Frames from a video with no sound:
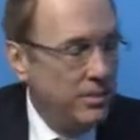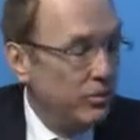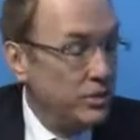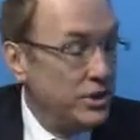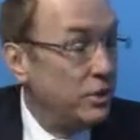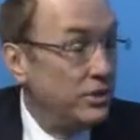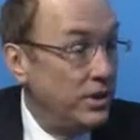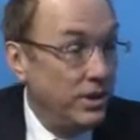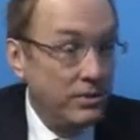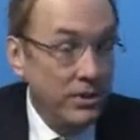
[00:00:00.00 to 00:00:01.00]
resulted
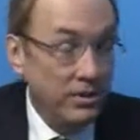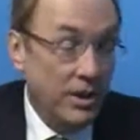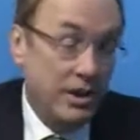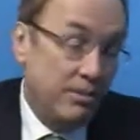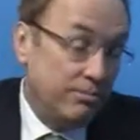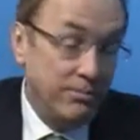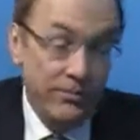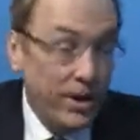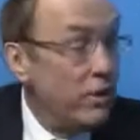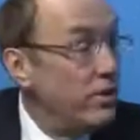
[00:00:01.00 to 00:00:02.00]
in
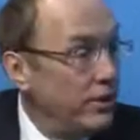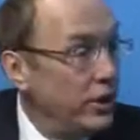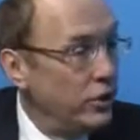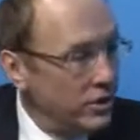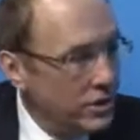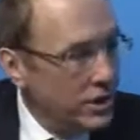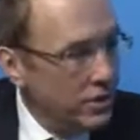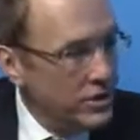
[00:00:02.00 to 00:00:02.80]
very, very good clinical